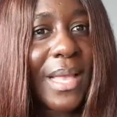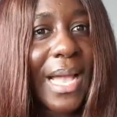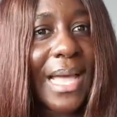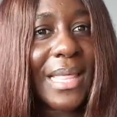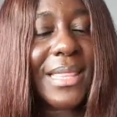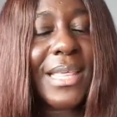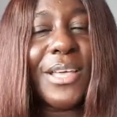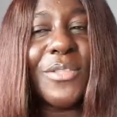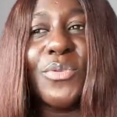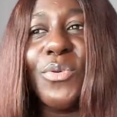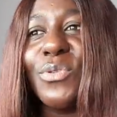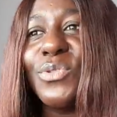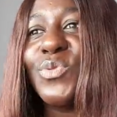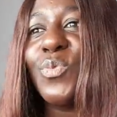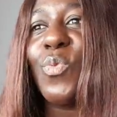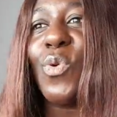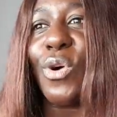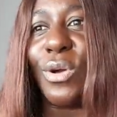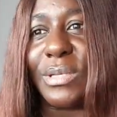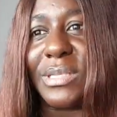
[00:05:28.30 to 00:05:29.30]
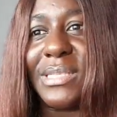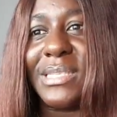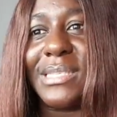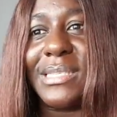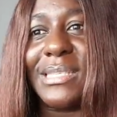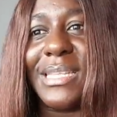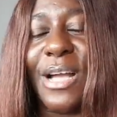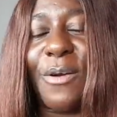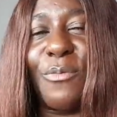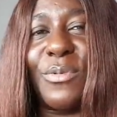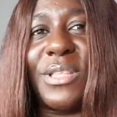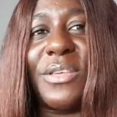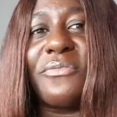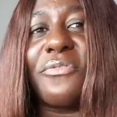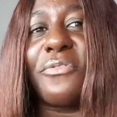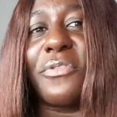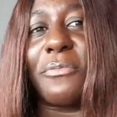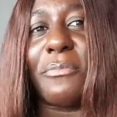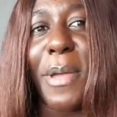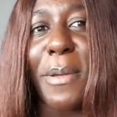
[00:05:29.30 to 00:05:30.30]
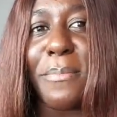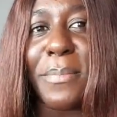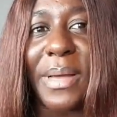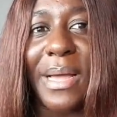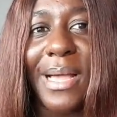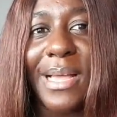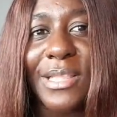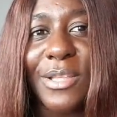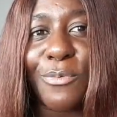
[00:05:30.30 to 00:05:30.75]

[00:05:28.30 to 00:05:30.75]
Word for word: And then those ones that will even remember,